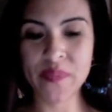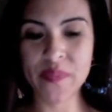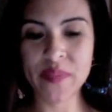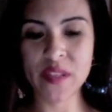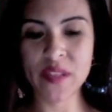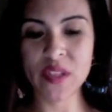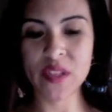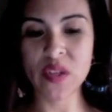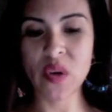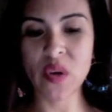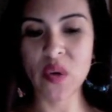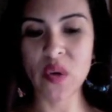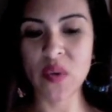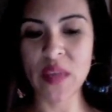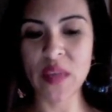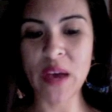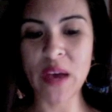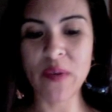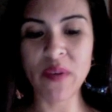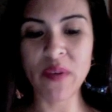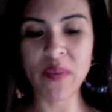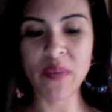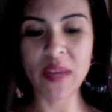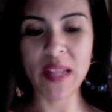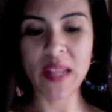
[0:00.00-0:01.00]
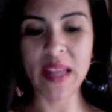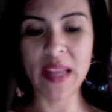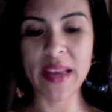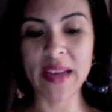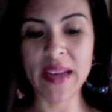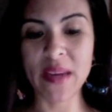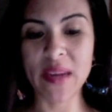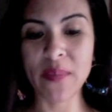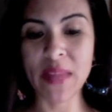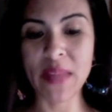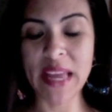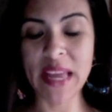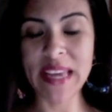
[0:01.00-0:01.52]
So that would be like
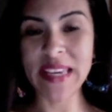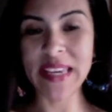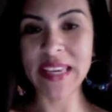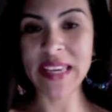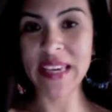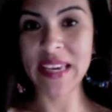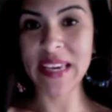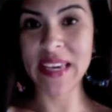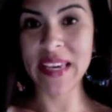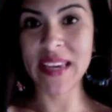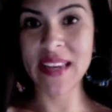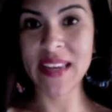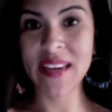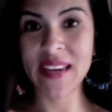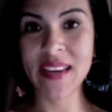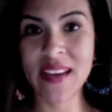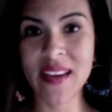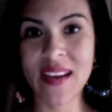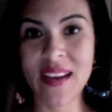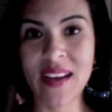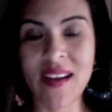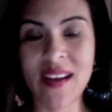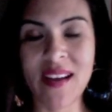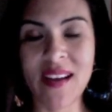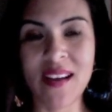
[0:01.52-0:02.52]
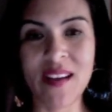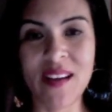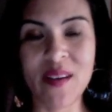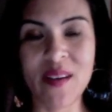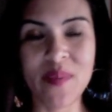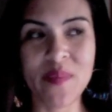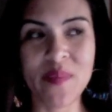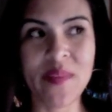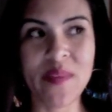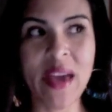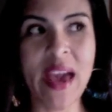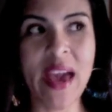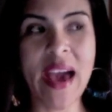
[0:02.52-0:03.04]
a blanket,
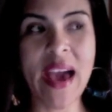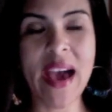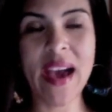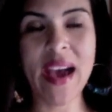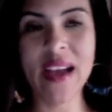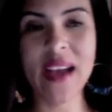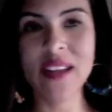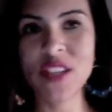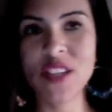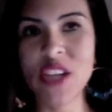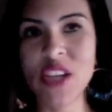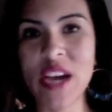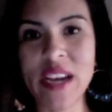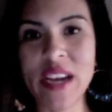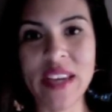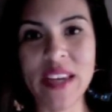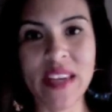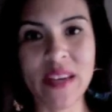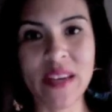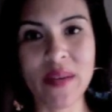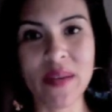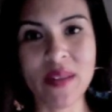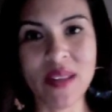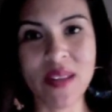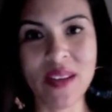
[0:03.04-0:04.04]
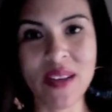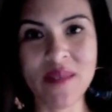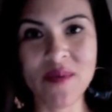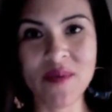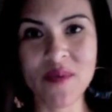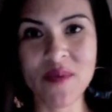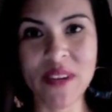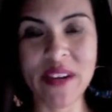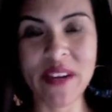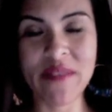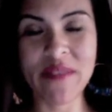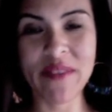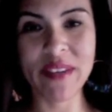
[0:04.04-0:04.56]
hat, jacket, gloves,
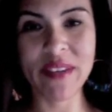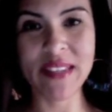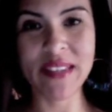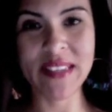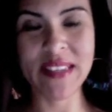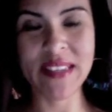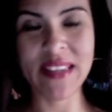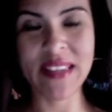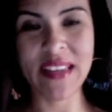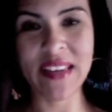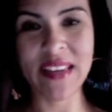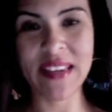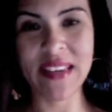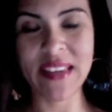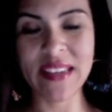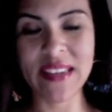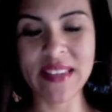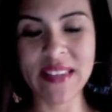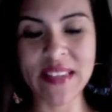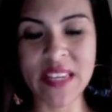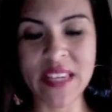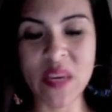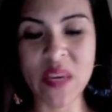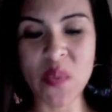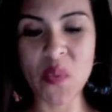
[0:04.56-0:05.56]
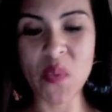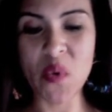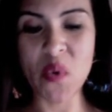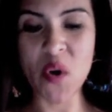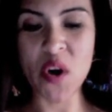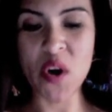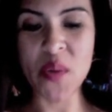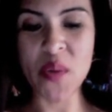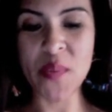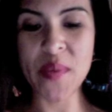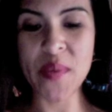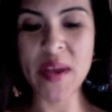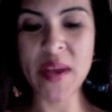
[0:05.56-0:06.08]
whatever it is that they need to keep
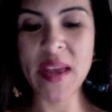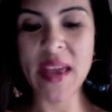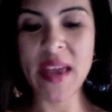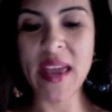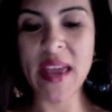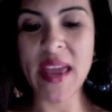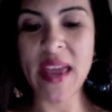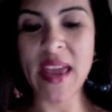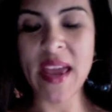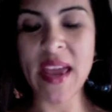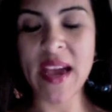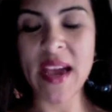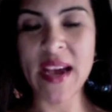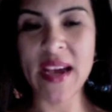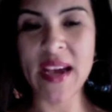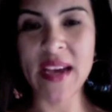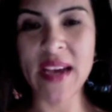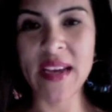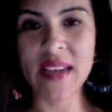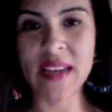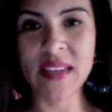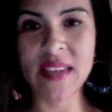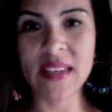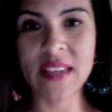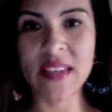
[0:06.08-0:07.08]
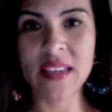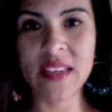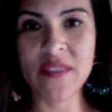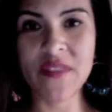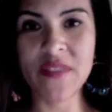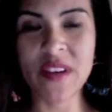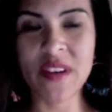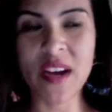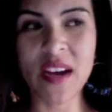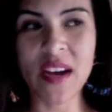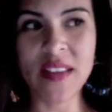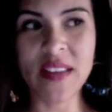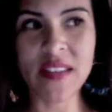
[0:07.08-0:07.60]
warm. And if
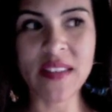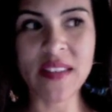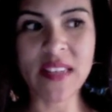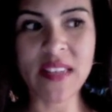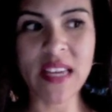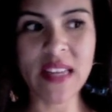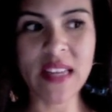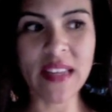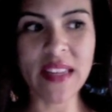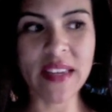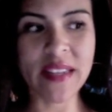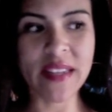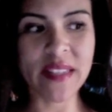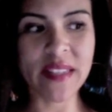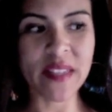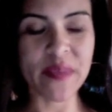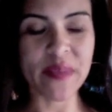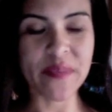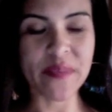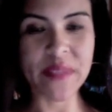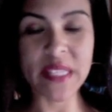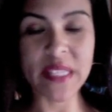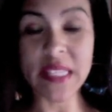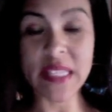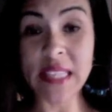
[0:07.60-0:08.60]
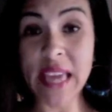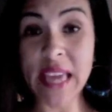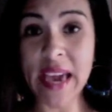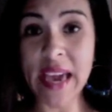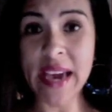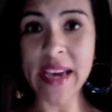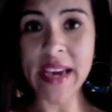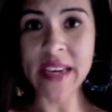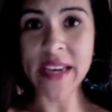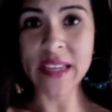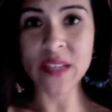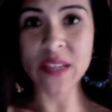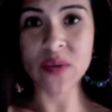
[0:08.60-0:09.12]
not, then take like some
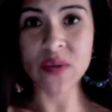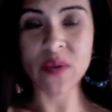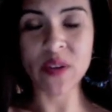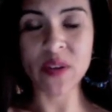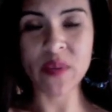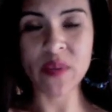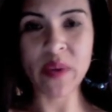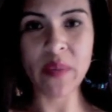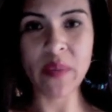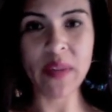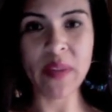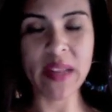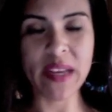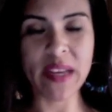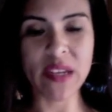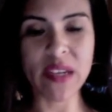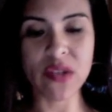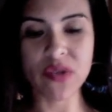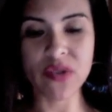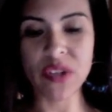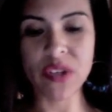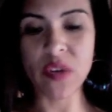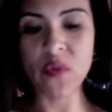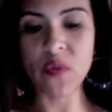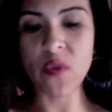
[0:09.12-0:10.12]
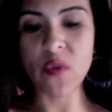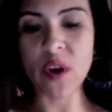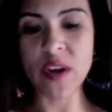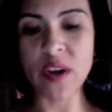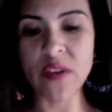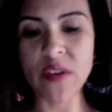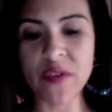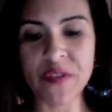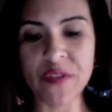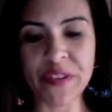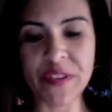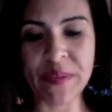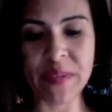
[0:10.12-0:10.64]
snacks or maybe like a drink of
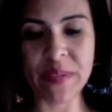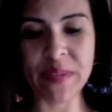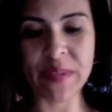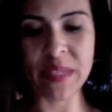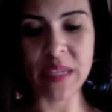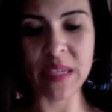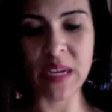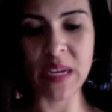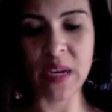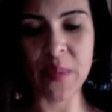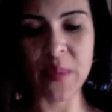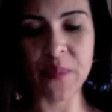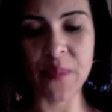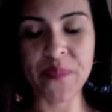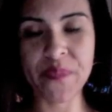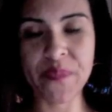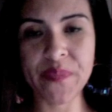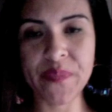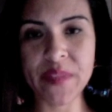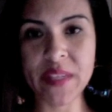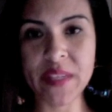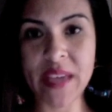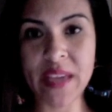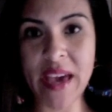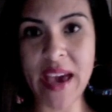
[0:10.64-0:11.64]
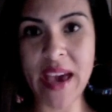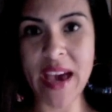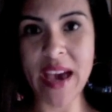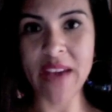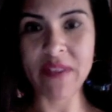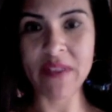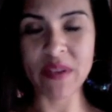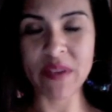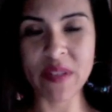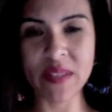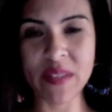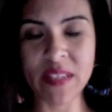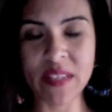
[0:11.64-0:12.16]
water with them to have,
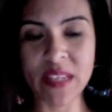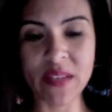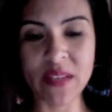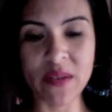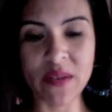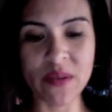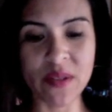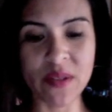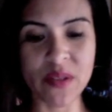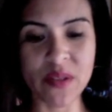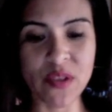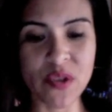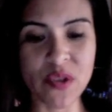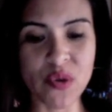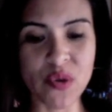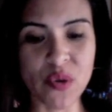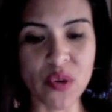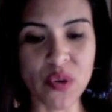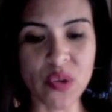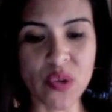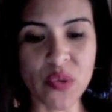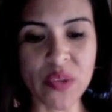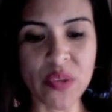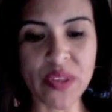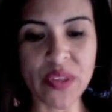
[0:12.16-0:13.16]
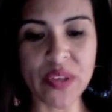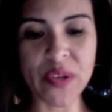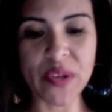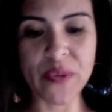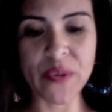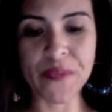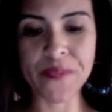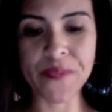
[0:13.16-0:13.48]
and stick those in the stroller with you.